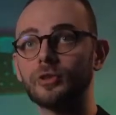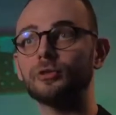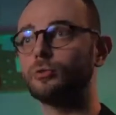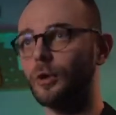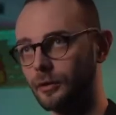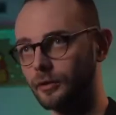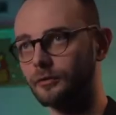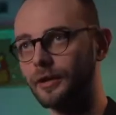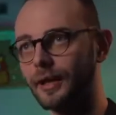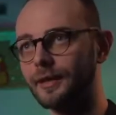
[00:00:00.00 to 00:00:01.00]
these two are
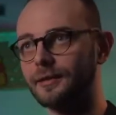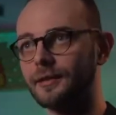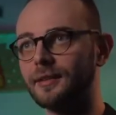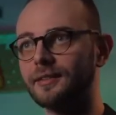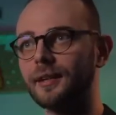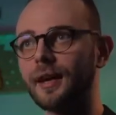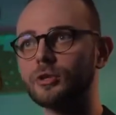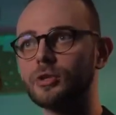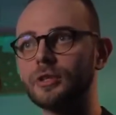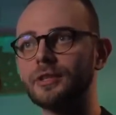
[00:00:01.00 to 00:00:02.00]
related is that
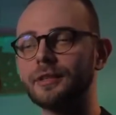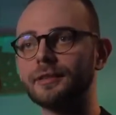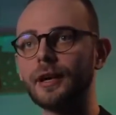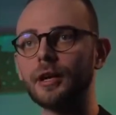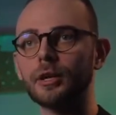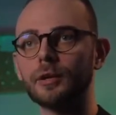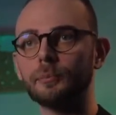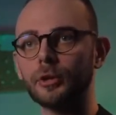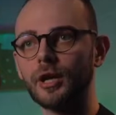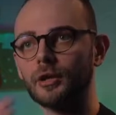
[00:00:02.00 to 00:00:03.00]
actually the entire
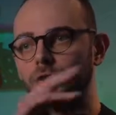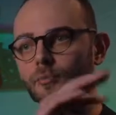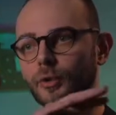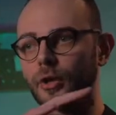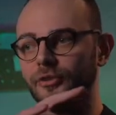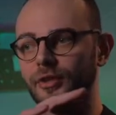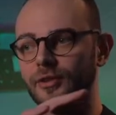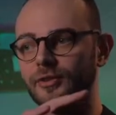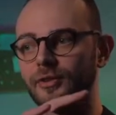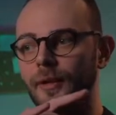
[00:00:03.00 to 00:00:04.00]
production
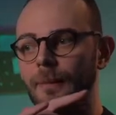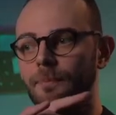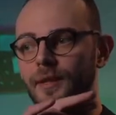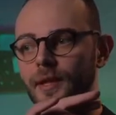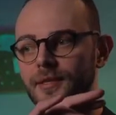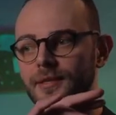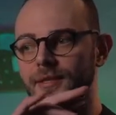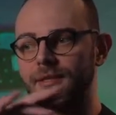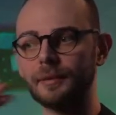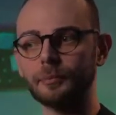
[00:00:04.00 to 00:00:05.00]
process is
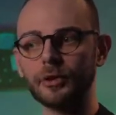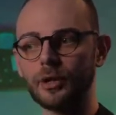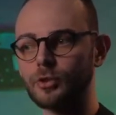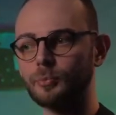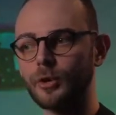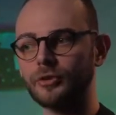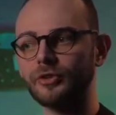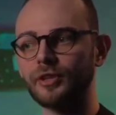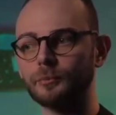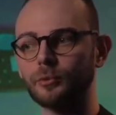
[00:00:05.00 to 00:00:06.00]
the same production
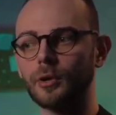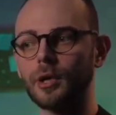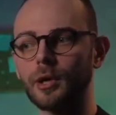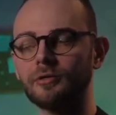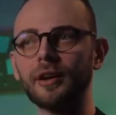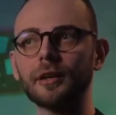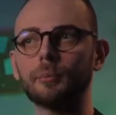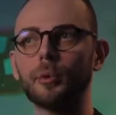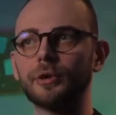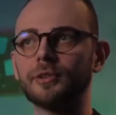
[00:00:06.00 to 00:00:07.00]
process up to a
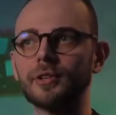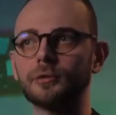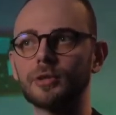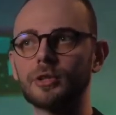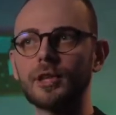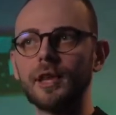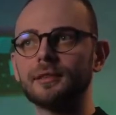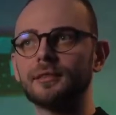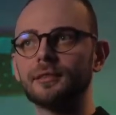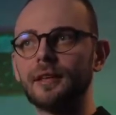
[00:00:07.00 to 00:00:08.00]
final point at which
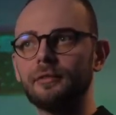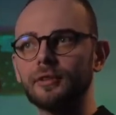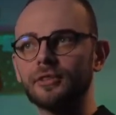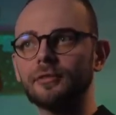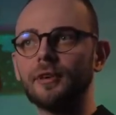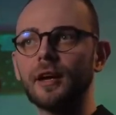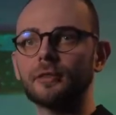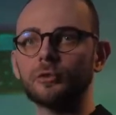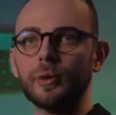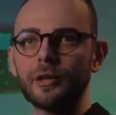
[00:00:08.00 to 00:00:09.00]
they diversify
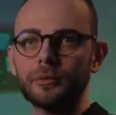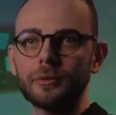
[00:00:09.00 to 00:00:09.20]
into whether